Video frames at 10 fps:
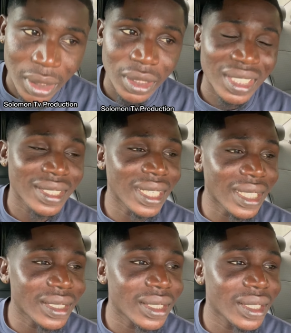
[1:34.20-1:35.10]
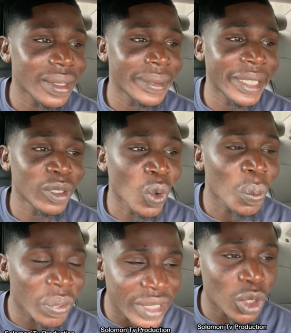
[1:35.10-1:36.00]
She said they don't
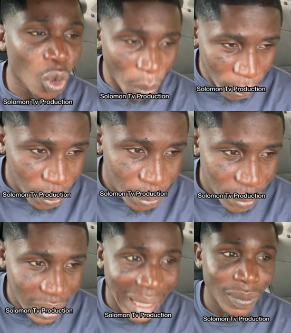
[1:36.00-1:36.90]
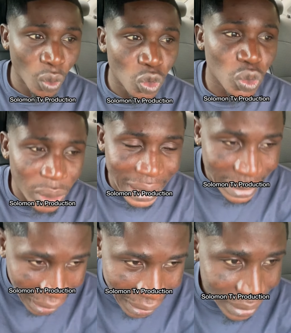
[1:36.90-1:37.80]
break up, they are not together.